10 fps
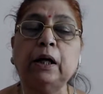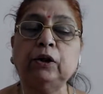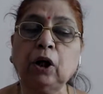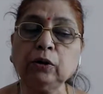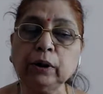
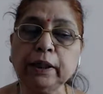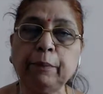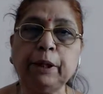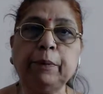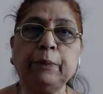Not only
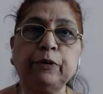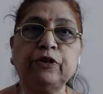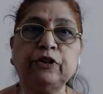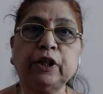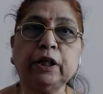amendment
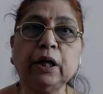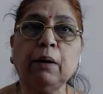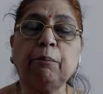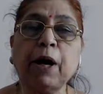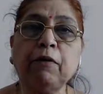procedure,
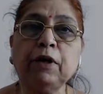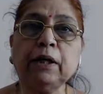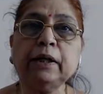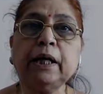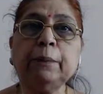
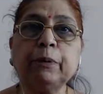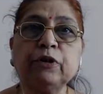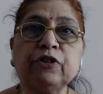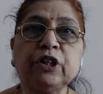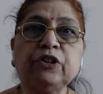power and
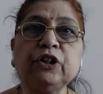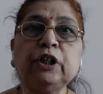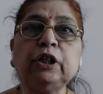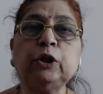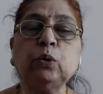
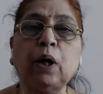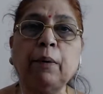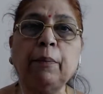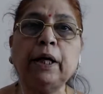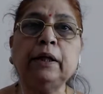procedure to
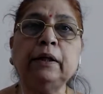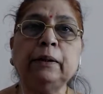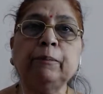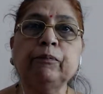amend